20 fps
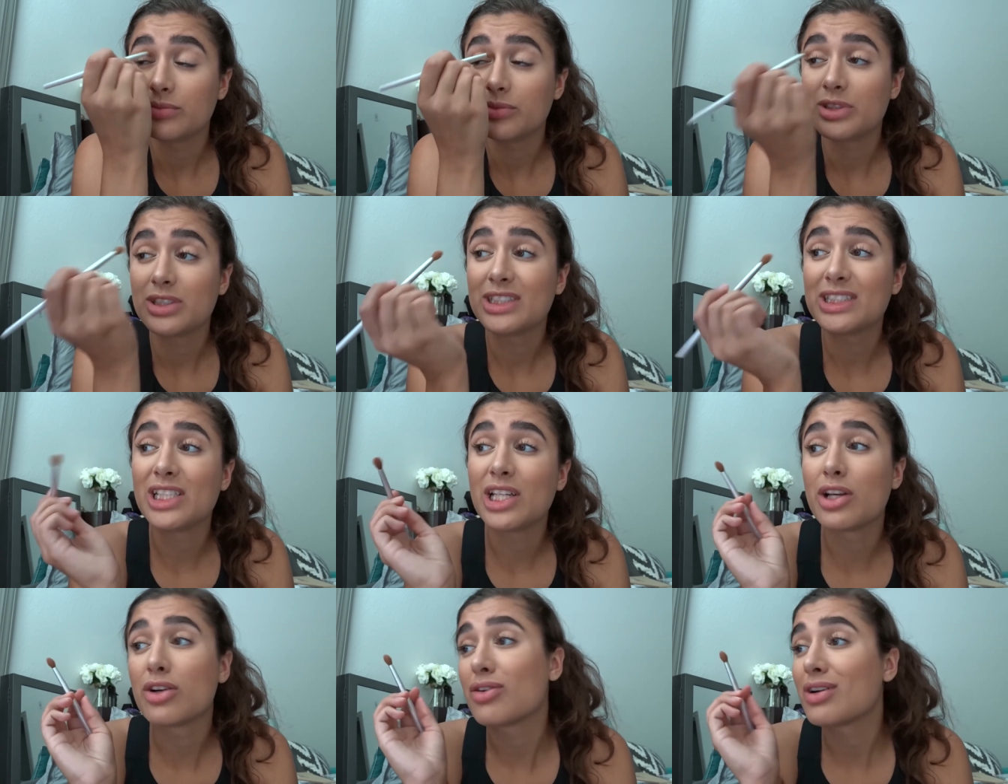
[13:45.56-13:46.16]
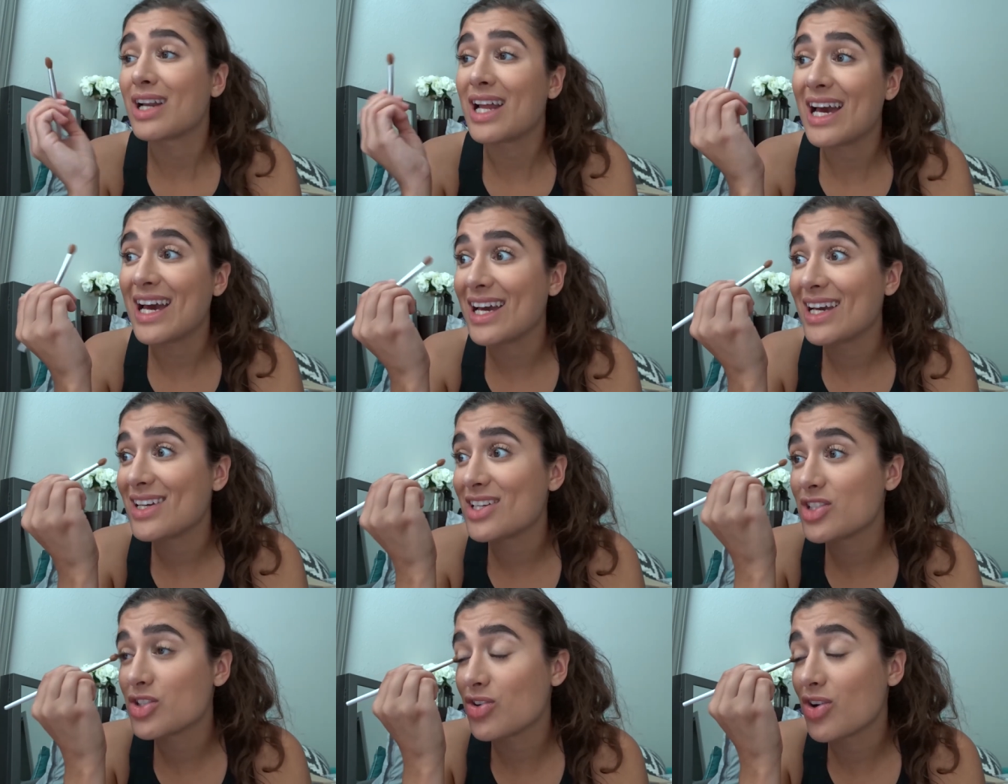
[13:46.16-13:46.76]

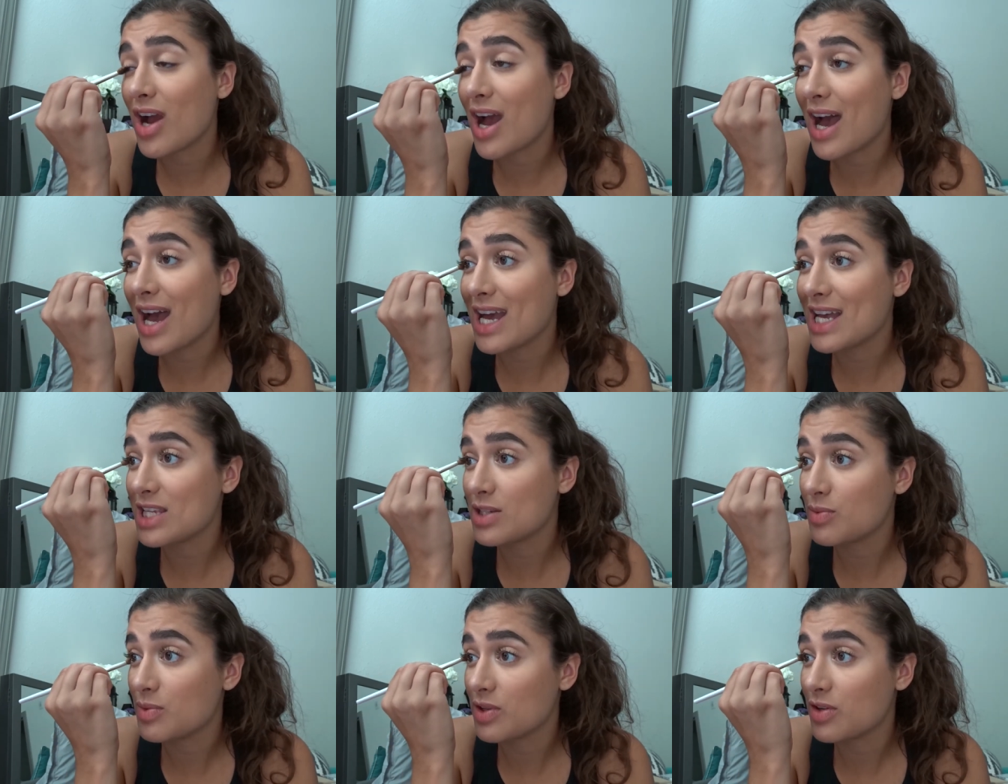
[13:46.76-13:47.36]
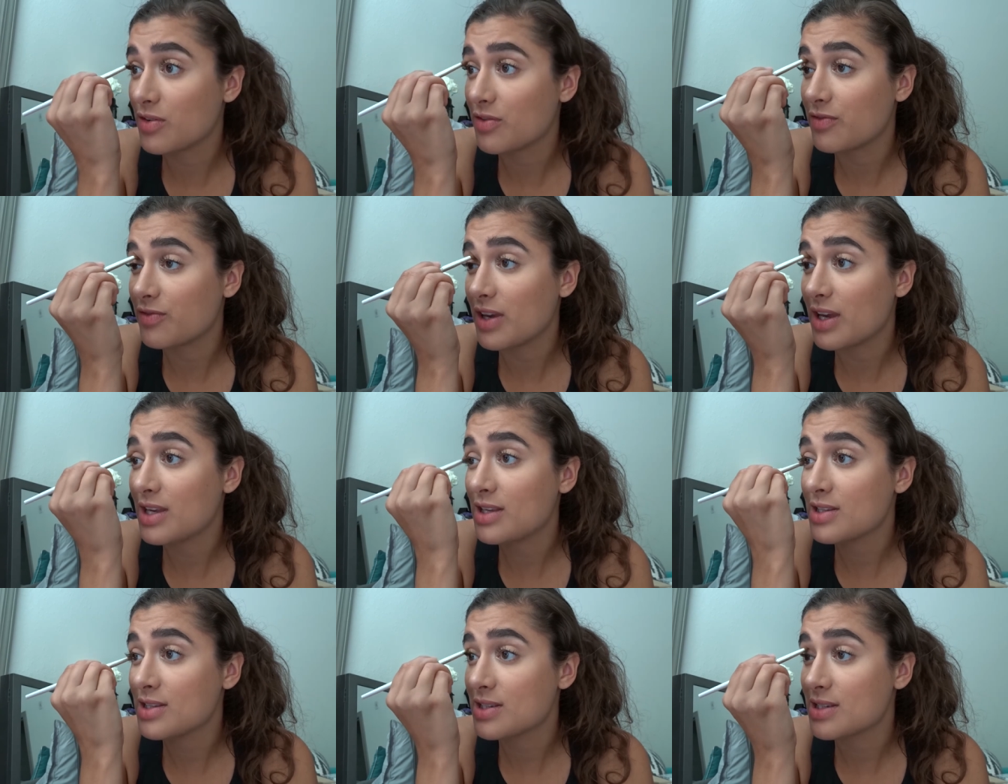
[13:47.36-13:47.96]
synchronize your eyes with your
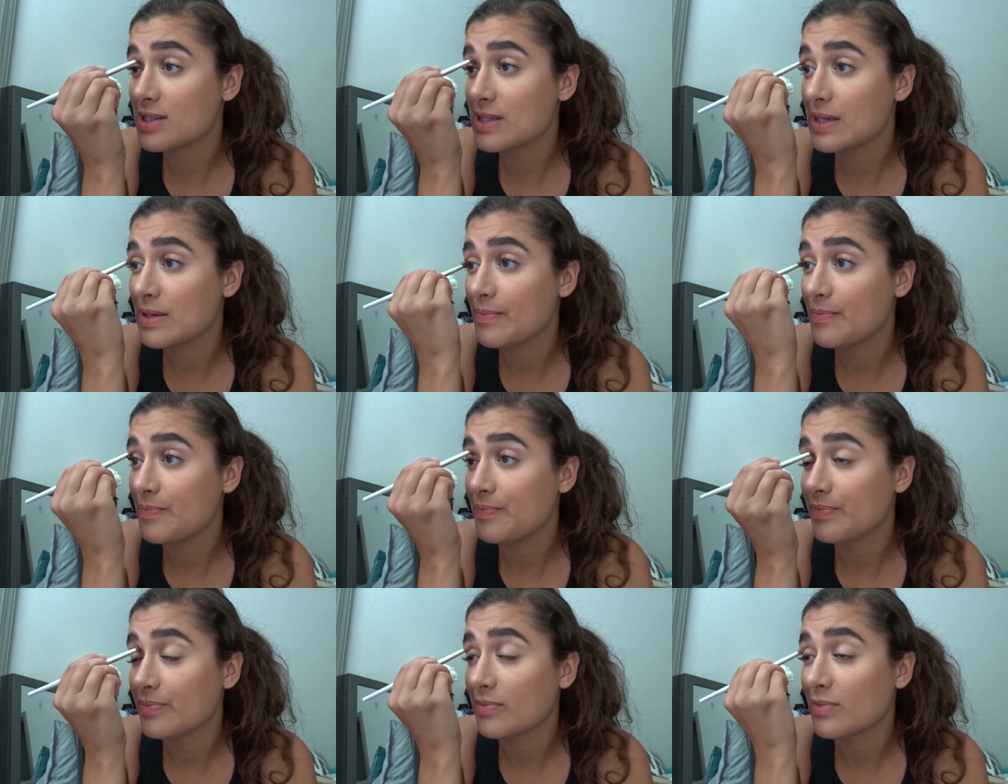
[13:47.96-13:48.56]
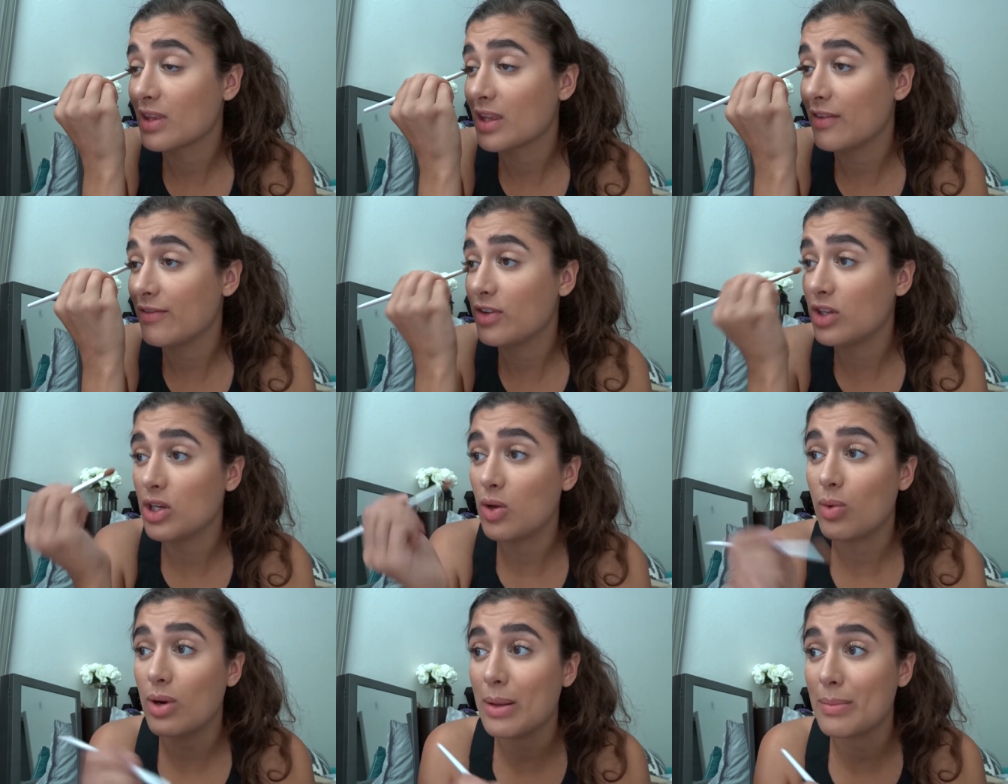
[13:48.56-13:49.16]
face, if
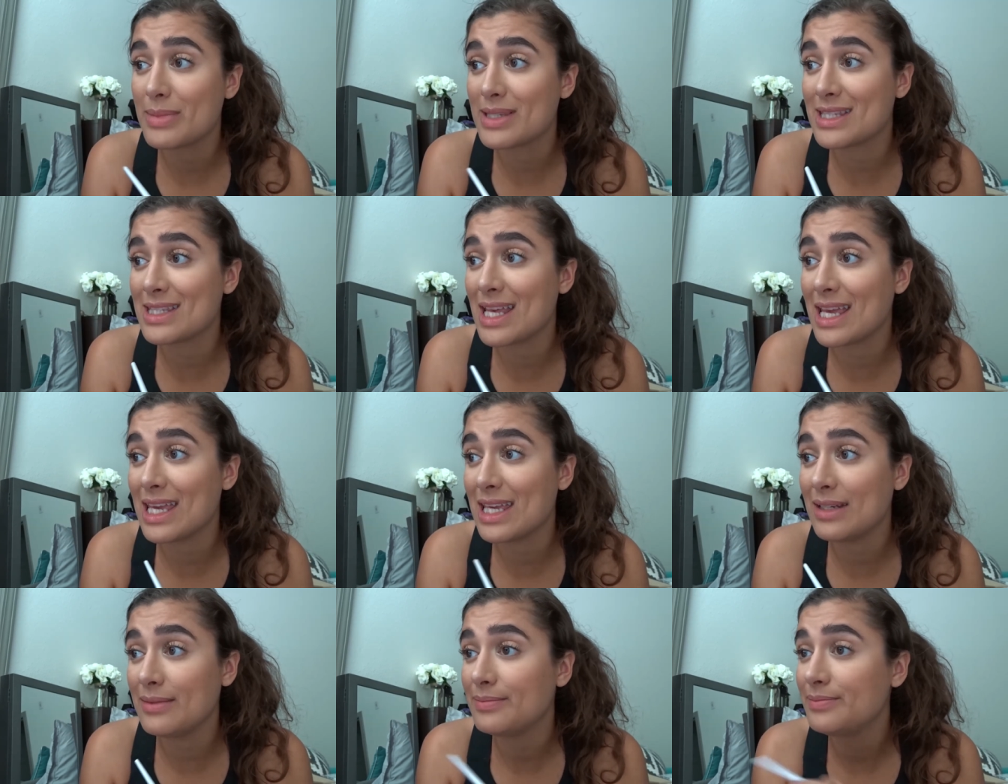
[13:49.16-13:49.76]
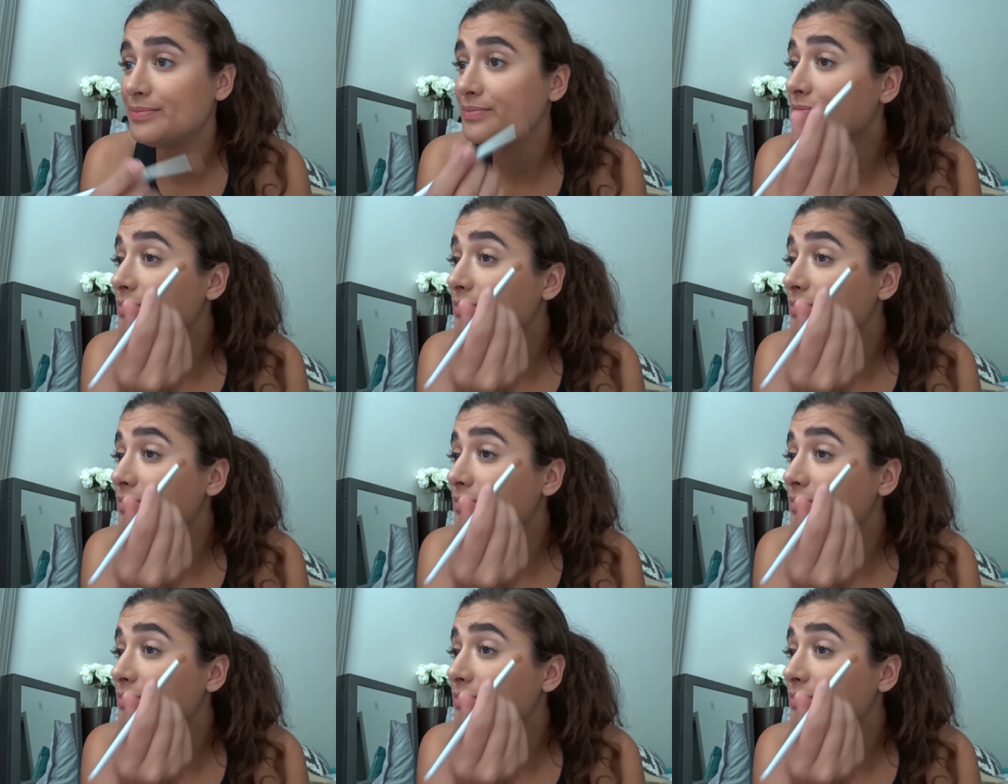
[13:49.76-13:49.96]
you know what I'm saying.